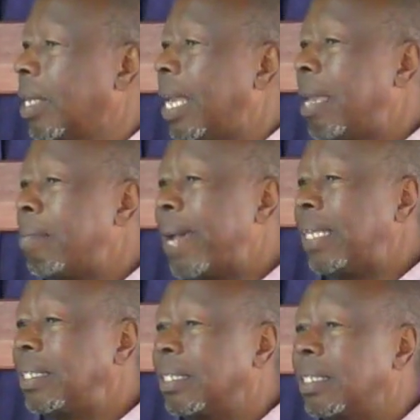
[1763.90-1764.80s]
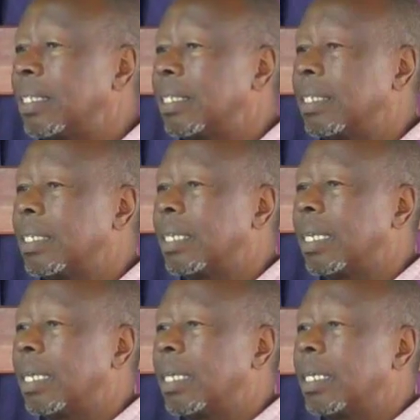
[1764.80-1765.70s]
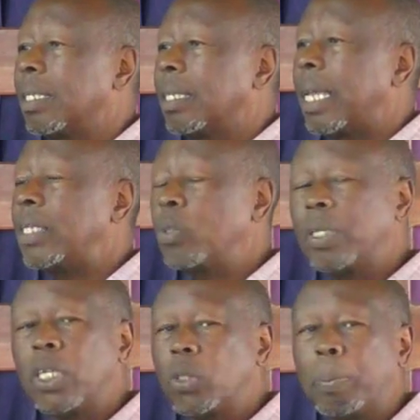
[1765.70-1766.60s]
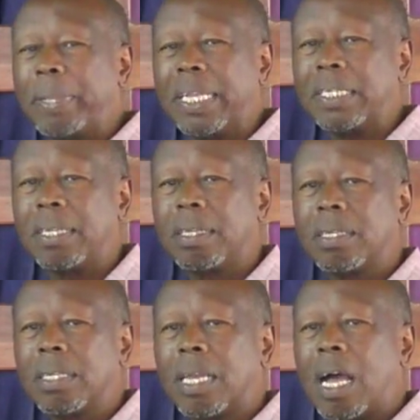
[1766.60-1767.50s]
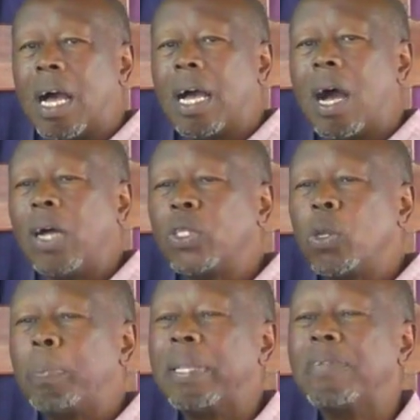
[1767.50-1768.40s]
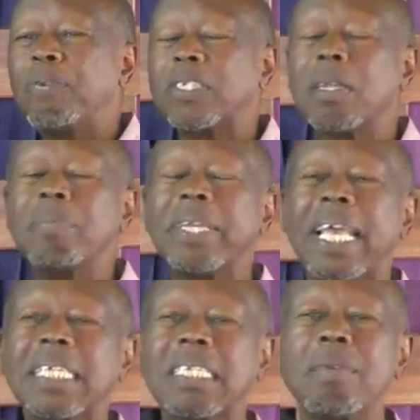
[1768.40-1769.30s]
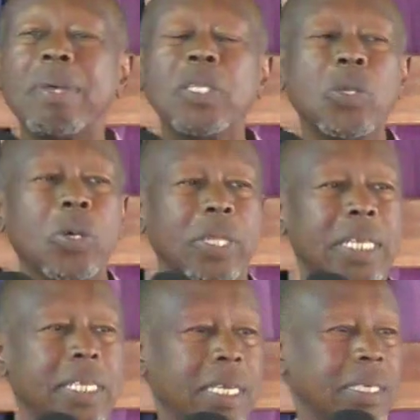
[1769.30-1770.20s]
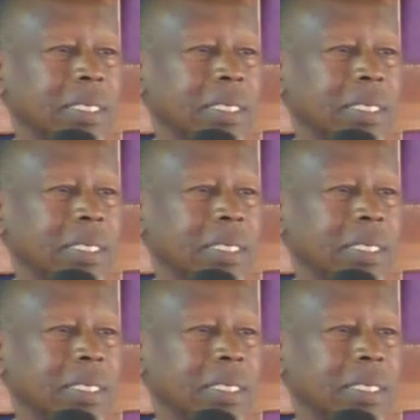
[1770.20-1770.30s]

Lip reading: Amen? There's no need to plead. How do you plead for something He has given you already?